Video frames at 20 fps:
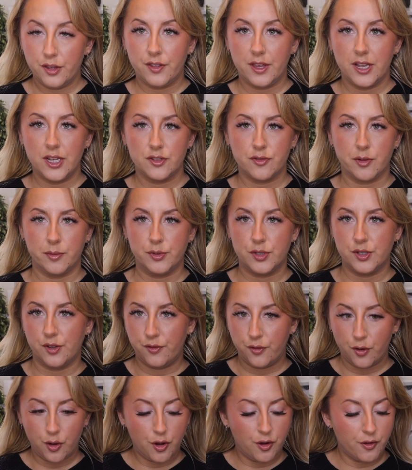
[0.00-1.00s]
things from
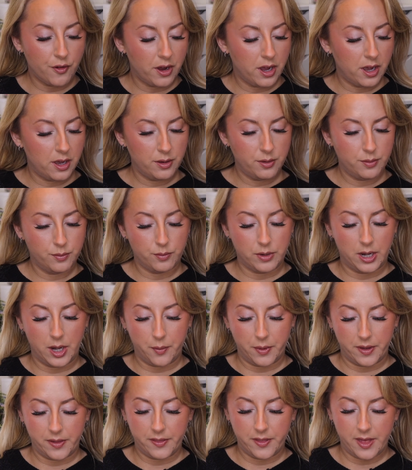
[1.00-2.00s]
Sephora when I
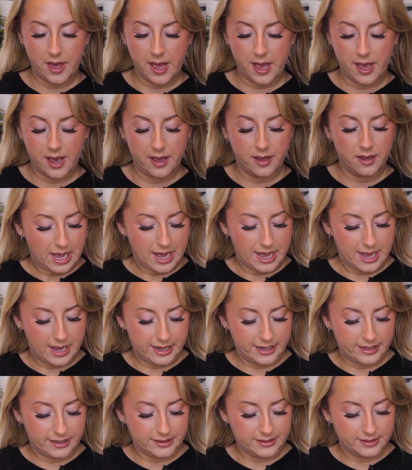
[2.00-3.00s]
went there,
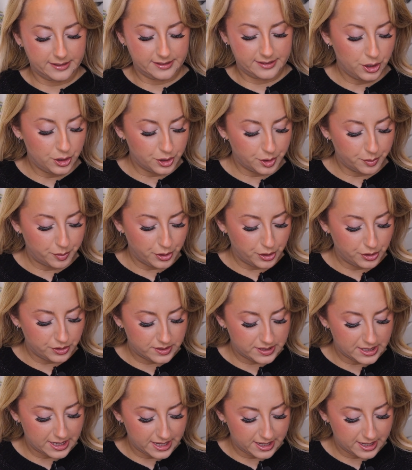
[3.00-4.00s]
and Huda
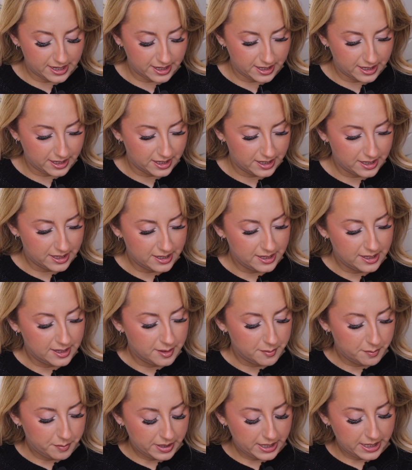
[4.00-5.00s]
Beauty,
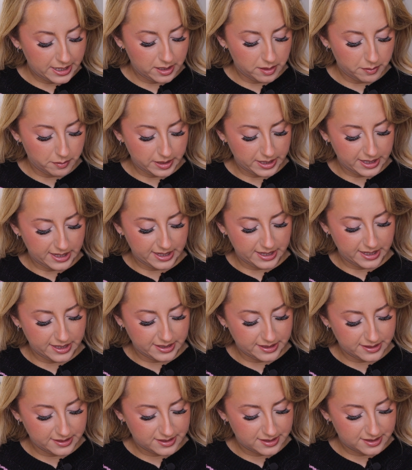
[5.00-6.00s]

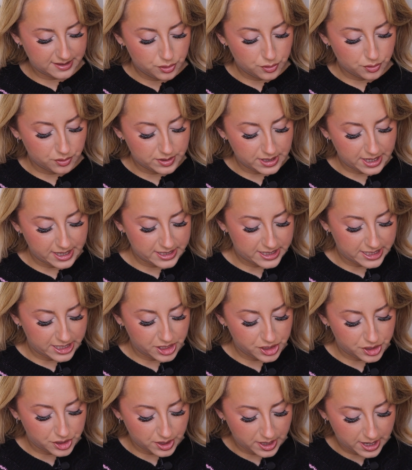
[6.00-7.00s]
Plouise, Jordan
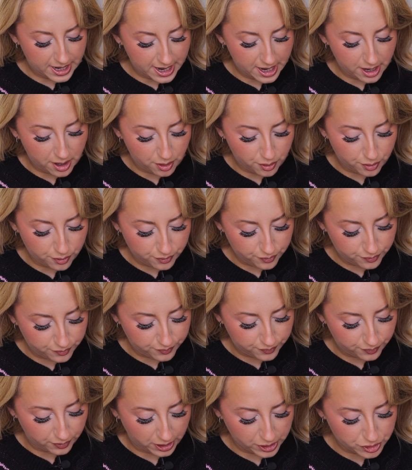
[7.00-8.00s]
t-shirt,
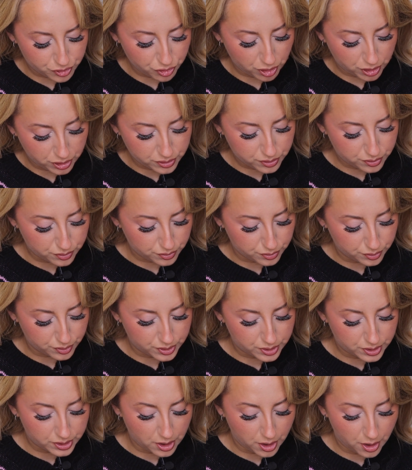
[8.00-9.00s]
Elf, like drugstore
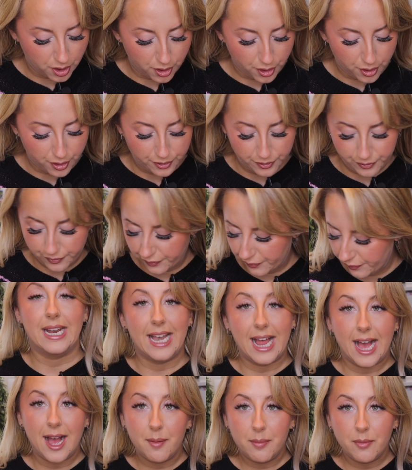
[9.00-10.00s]
stuff,
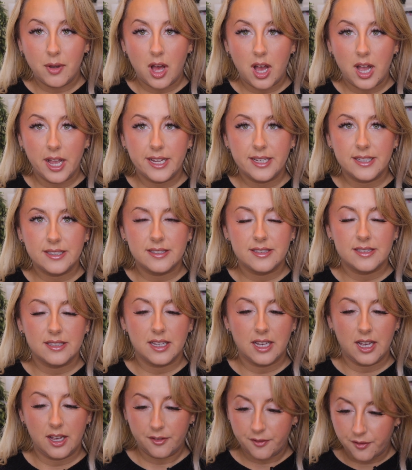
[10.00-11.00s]
Glamlite.
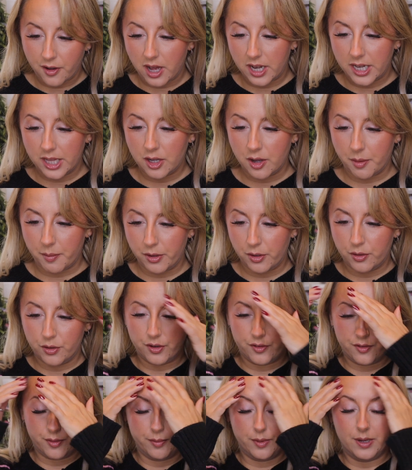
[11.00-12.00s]
I finally got my
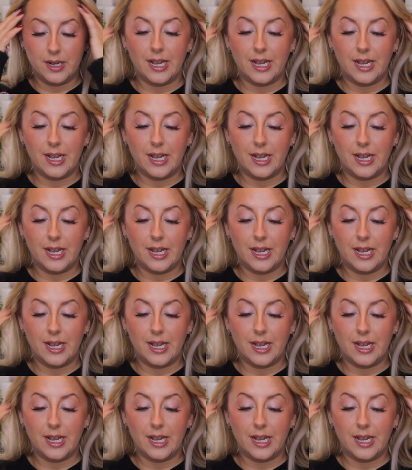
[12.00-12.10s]
order from